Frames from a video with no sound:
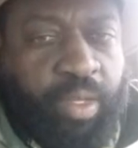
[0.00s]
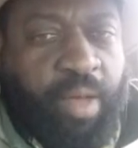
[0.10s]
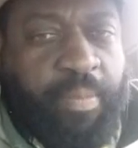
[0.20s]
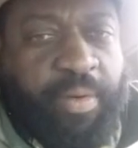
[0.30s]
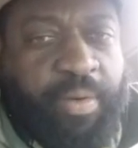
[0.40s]

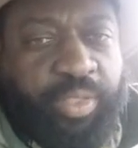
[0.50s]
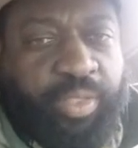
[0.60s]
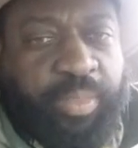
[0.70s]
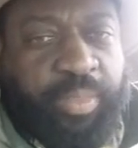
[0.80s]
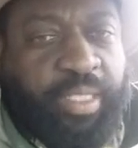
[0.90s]
Merry
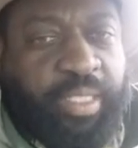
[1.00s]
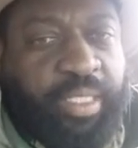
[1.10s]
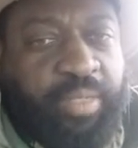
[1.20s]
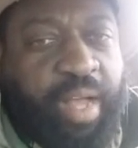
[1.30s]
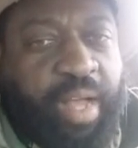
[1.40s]
Christmas,
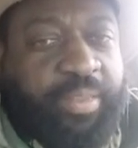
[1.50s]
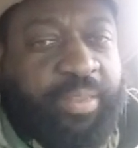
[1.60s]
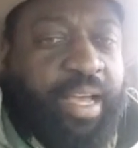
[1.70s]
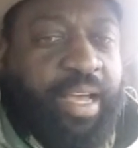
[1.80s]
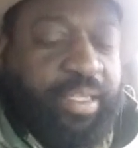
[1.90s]
R.C. Robinson.
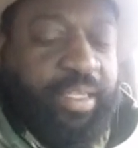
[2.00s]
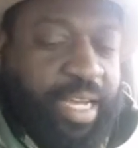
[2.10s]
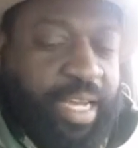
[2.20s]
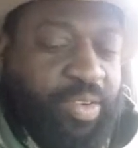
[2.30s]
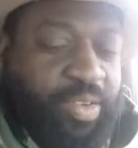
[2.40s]
Hey, R.C.,
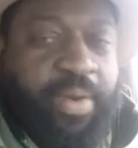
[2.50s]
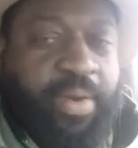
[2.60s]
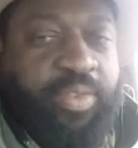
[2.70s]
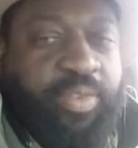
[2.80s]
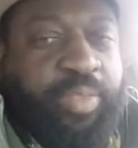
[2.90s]
how you doing?
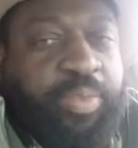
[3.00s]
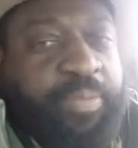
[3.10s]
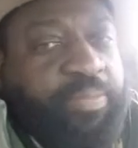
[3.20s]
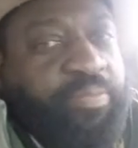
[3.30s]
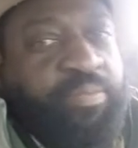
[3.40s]
Merry
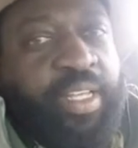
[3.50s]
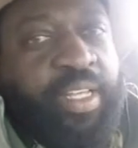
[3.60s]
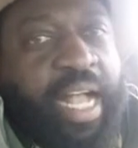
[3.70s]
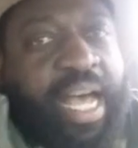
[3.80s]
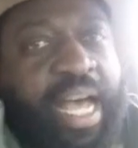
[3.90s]
Christmas.
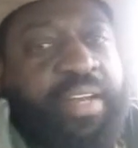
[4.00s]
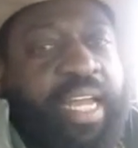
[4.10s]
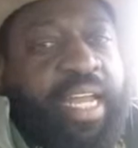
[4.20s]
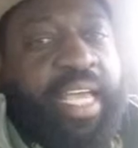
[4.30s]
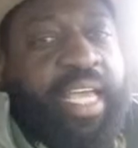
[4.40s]
I got a
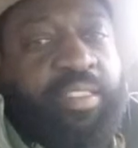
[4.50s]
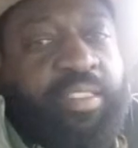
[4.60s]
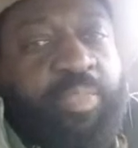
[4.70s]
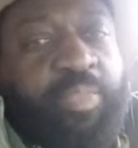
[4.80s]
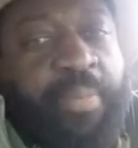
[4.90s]
delay.
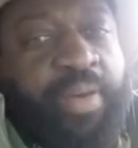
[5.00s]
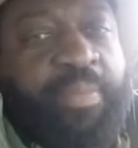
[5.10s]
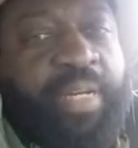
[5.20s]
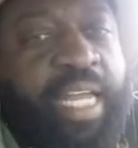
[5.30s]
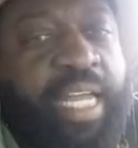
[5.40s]
It's popping
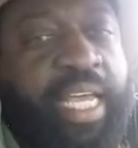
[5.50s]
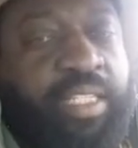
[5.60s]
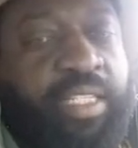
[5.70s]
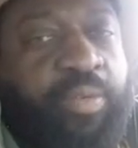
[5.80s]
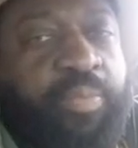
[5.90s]
up
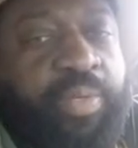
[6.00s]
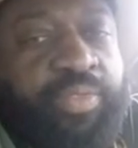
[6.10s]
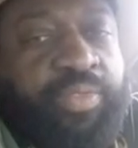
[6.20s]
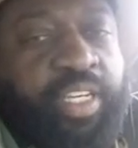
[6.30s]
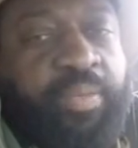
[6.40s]
delayed, so
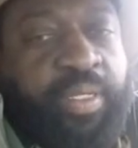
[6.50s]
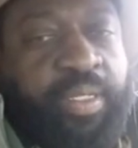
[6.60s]
please forgive me.